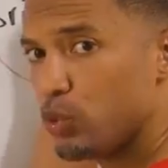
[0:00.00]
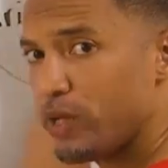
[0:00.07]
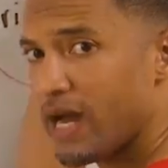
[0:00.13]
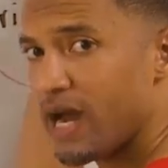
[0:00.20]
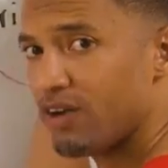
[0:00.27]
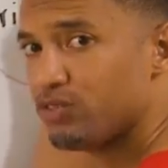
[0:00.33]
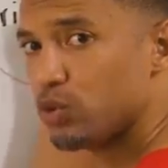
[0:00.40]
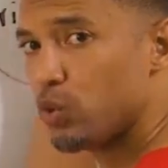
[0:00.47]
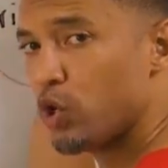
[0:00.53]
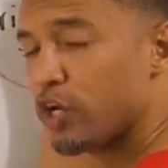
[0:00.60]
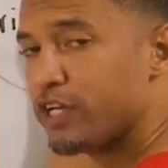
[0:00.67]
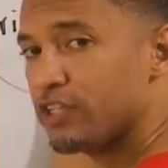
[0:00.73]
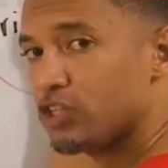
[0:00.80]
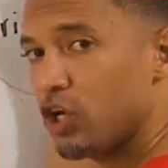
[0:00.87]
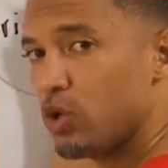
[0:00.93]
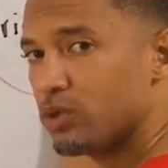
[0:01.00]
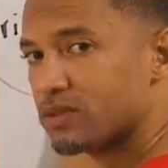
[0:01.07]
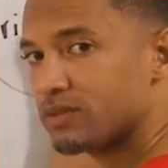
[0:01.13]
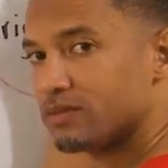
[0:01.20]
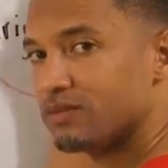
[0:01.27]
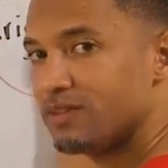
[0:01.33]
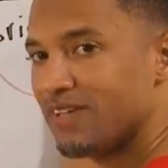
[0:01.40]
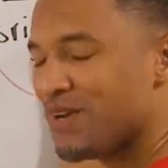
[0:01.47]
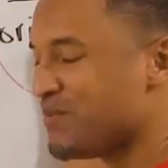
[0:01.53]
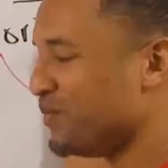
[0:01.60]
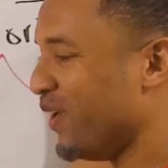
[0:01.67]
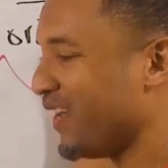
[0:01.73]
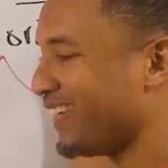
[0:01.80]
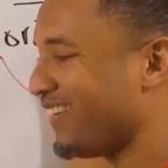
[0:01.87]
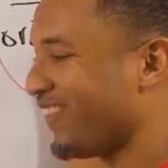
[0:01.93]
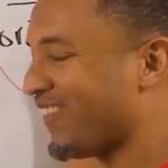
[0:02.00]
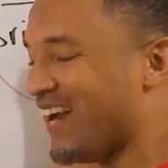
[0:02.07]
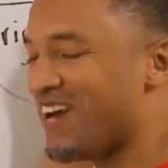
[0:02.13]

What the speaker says: would have to work it out, but